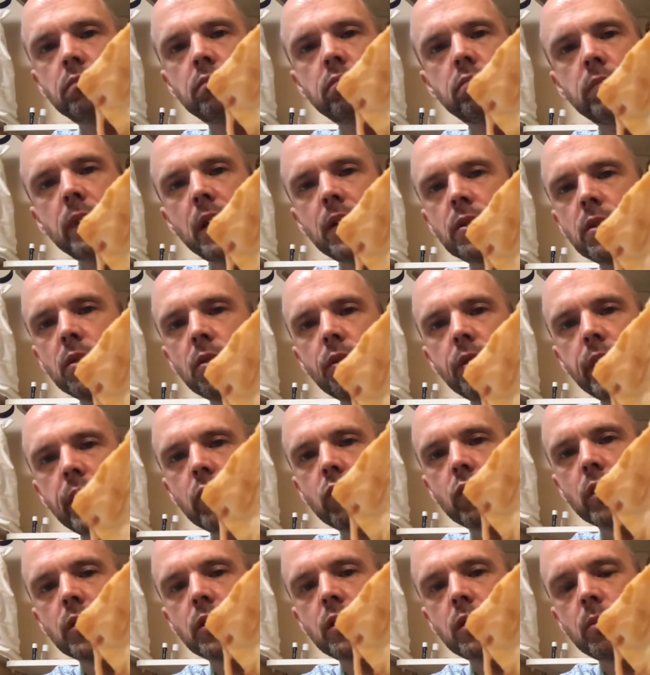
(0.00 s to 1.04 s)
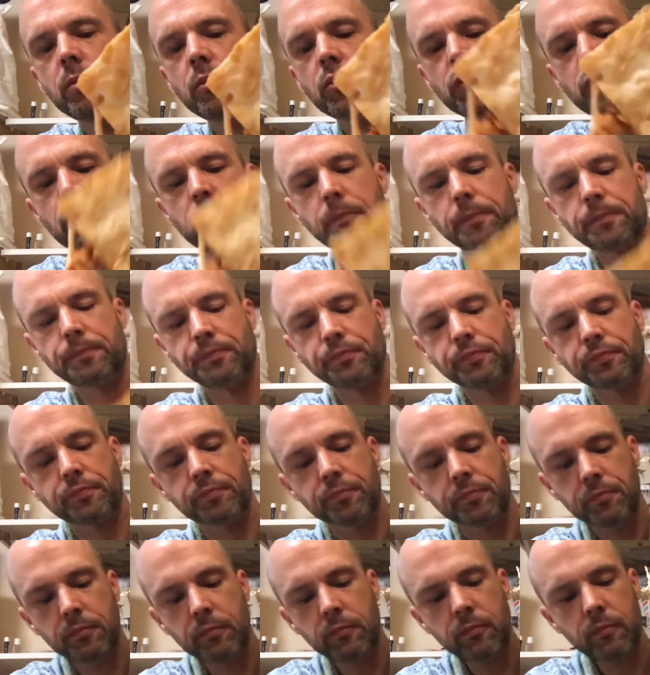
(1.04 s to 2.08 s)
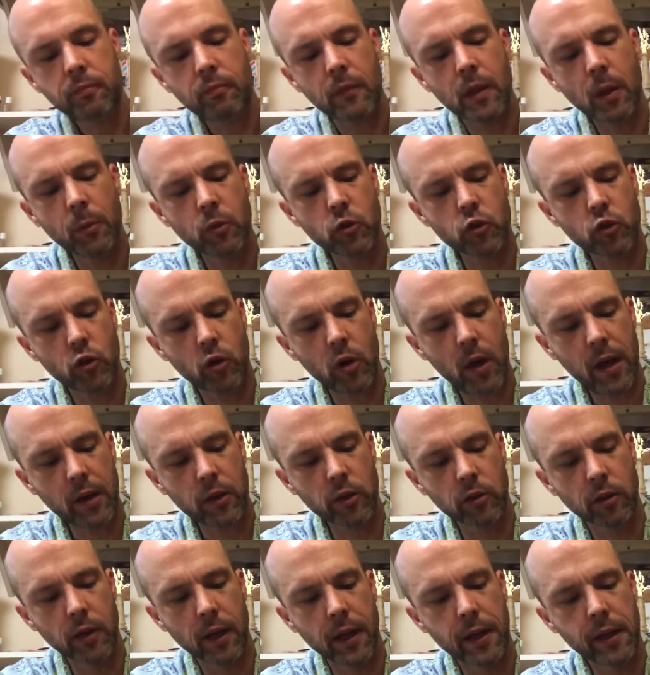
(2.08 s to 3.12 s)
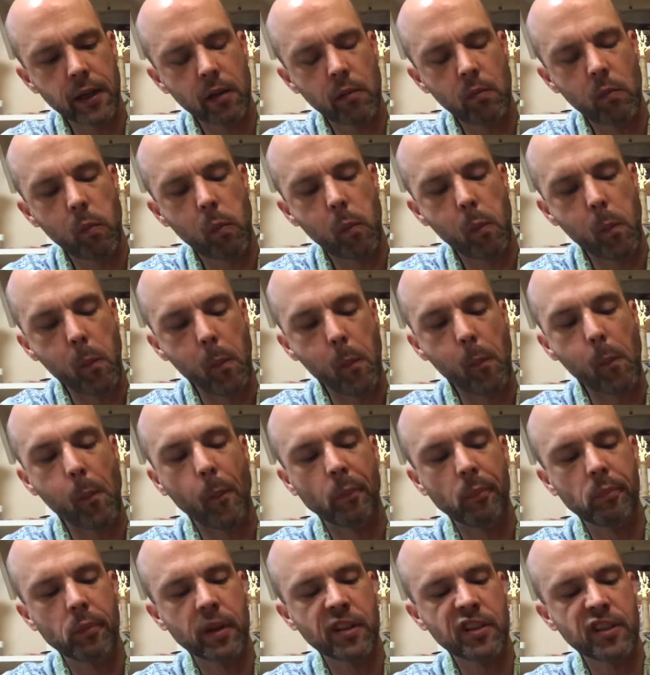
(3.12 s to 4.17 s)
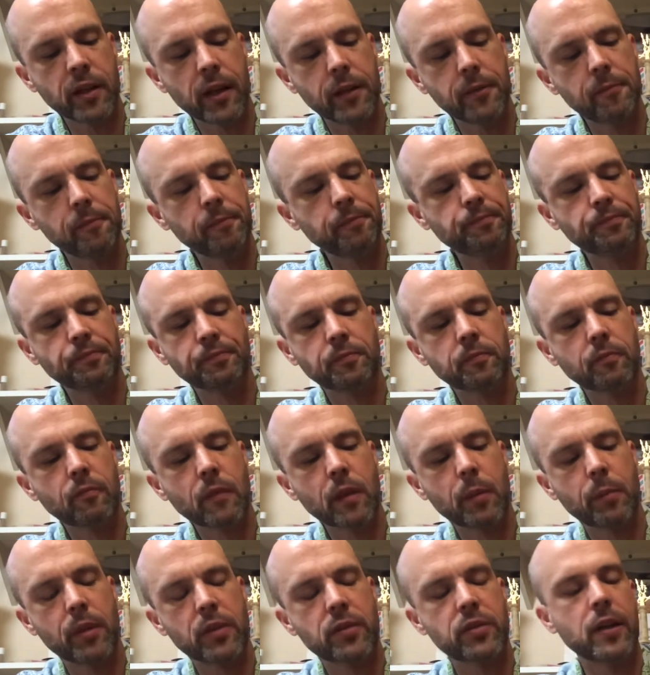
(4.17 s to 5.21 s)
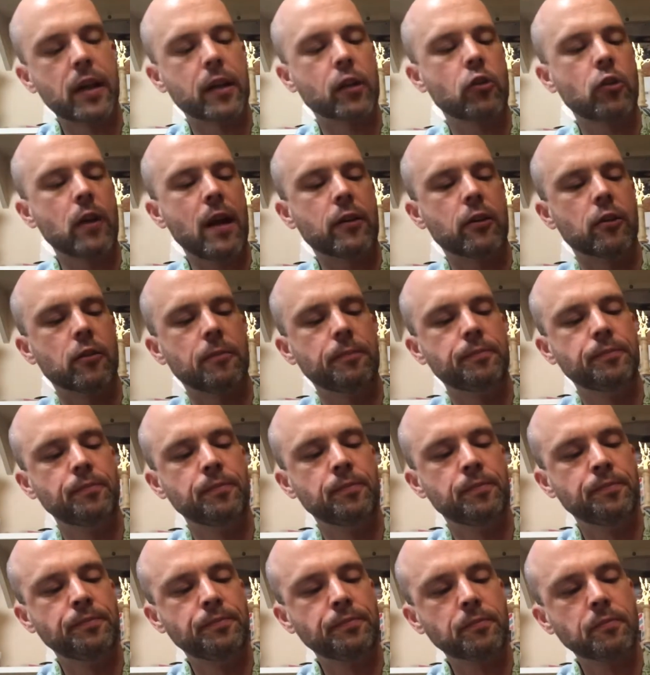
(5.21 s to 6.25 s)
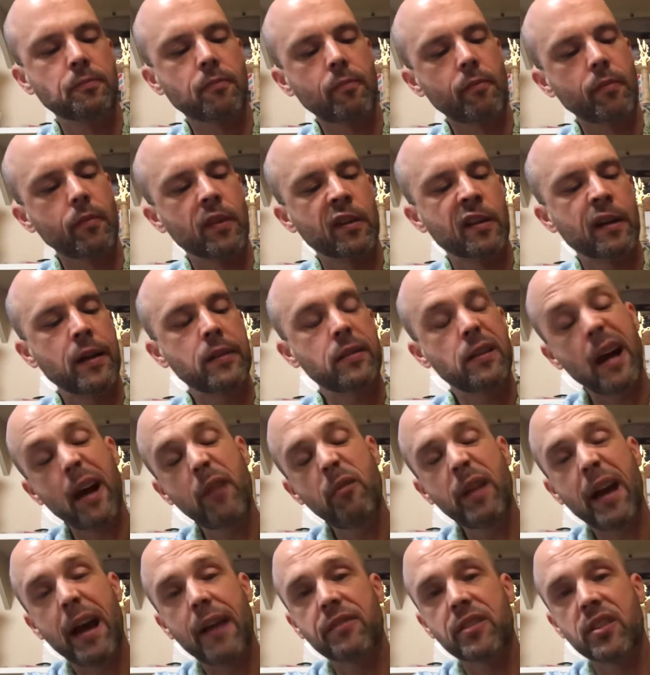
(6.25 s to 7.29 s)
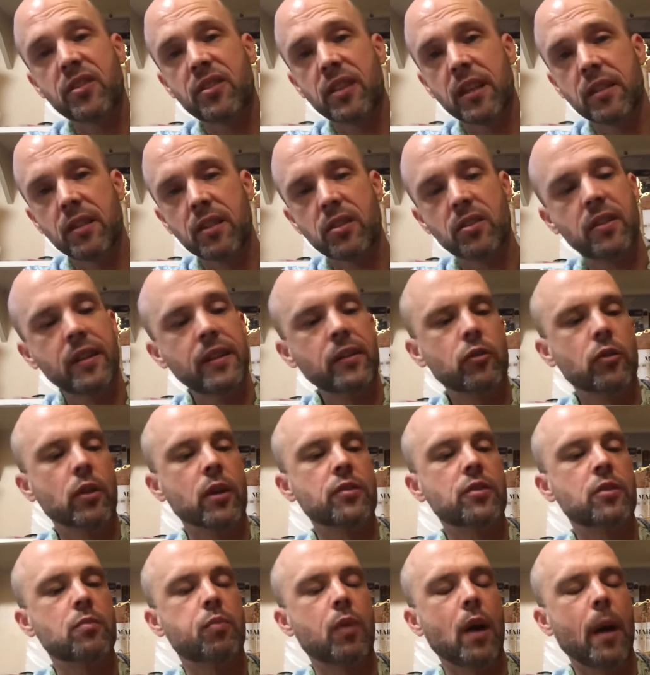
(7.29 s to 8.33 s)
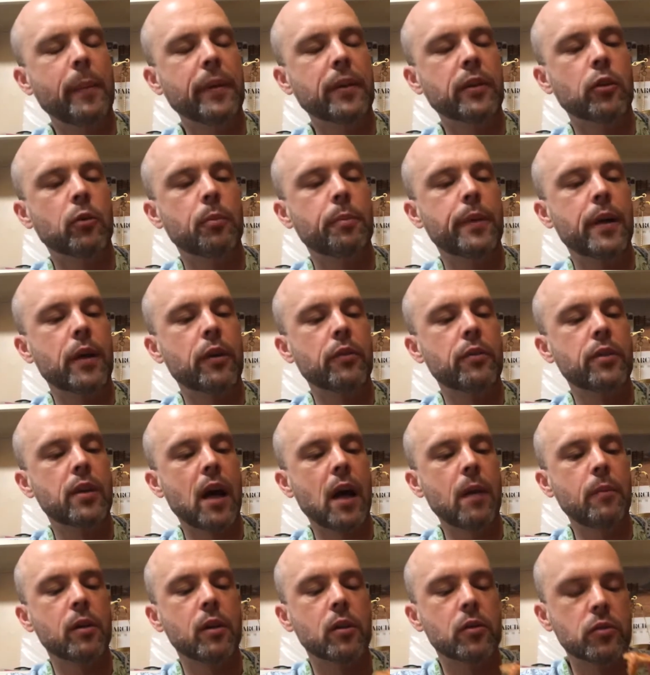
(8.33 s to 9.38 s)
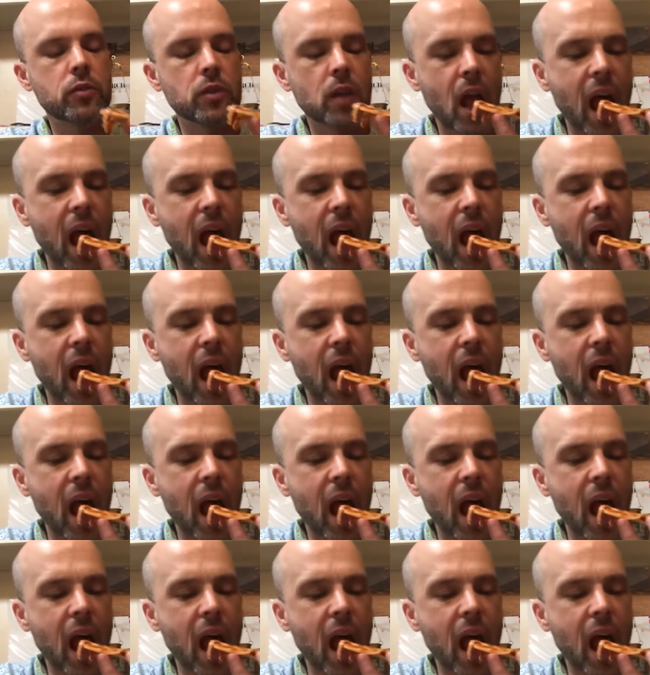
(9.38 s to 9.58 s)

little thin crust. It's almost cracker-like, but it's not a cracker. I would have to say this thin crust is probably a little better than Domino's.